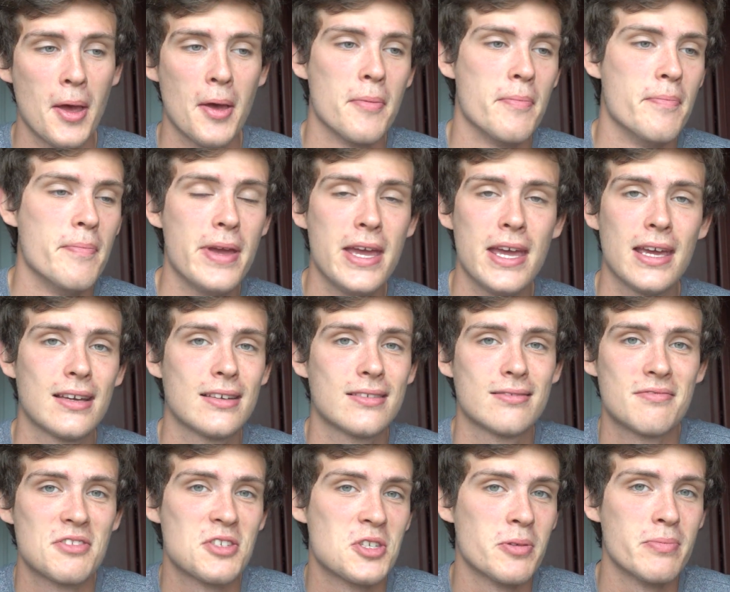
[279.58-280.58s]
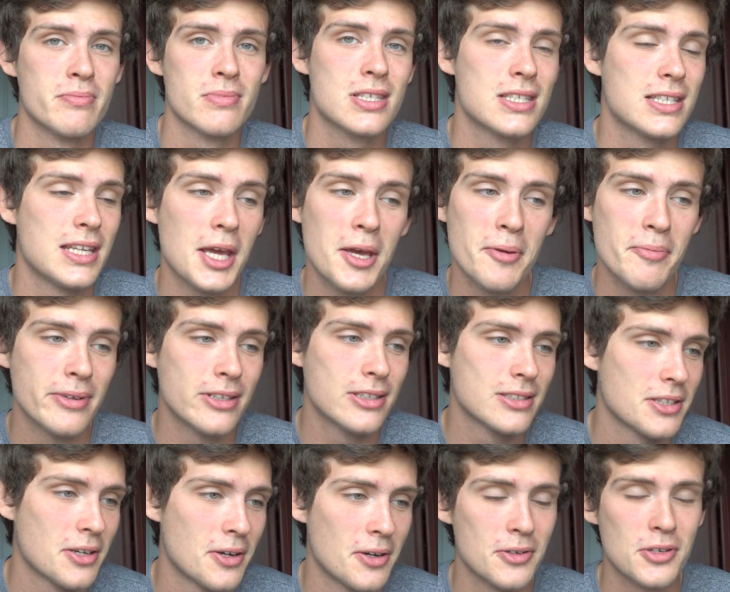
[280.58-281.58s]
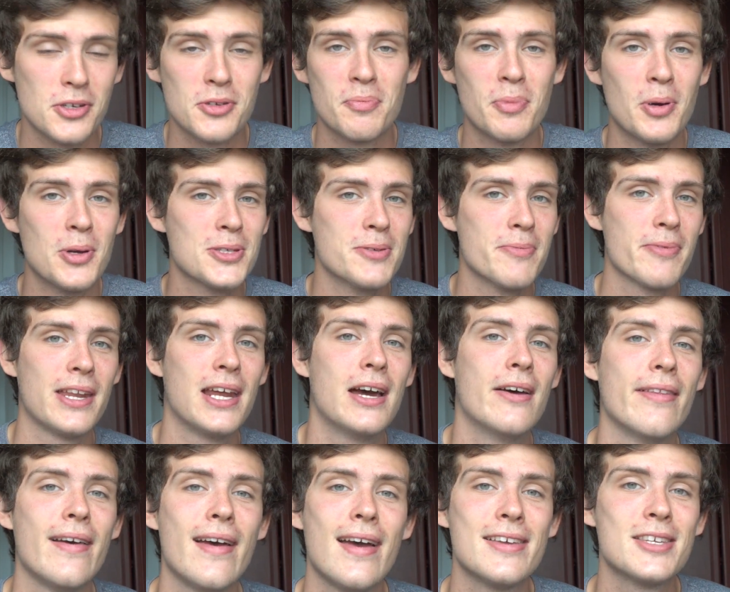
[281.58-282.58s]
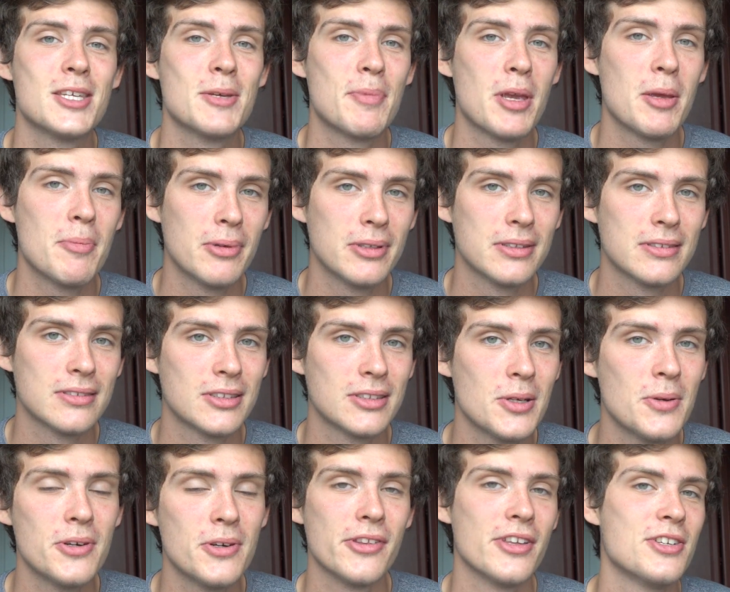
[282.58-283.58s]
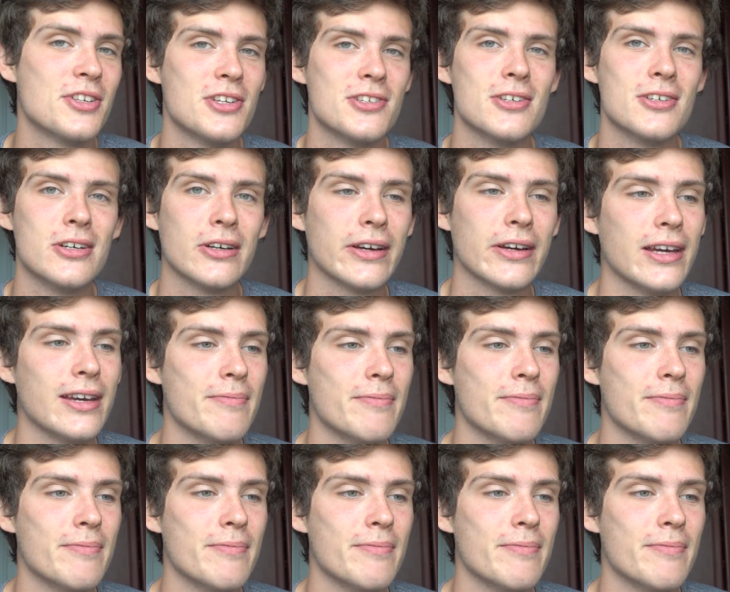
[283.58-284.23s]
make some statement or just put something out there so people do know that she's okay.